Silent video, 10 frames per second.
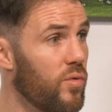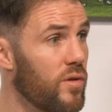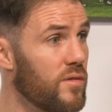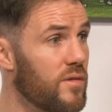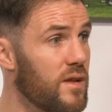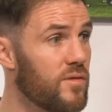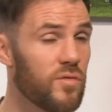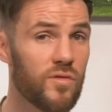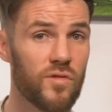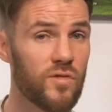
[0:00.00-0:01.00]
whereas
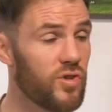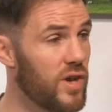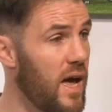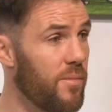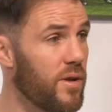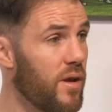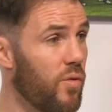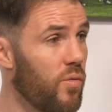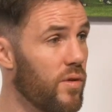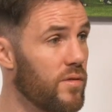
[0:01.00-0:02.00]
Leinster's just such a habit now
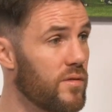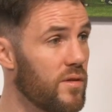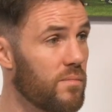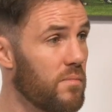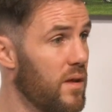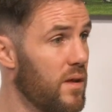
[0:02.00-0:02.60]
where it's like.